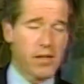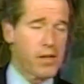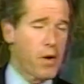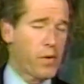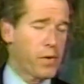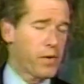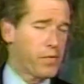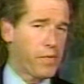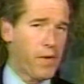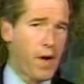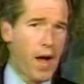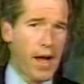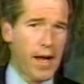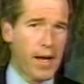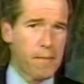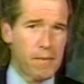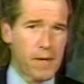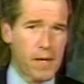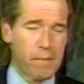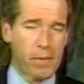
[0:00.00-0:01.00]

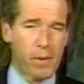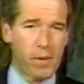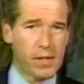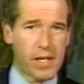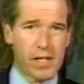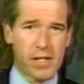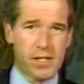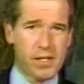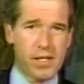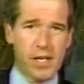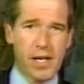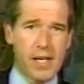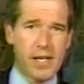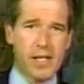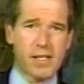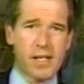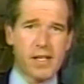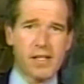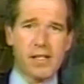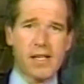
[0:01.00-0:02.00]
notifying people in
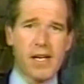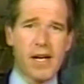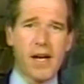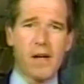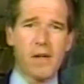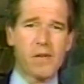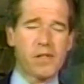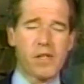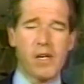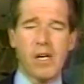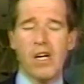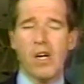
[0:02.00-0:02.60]
cities and towns,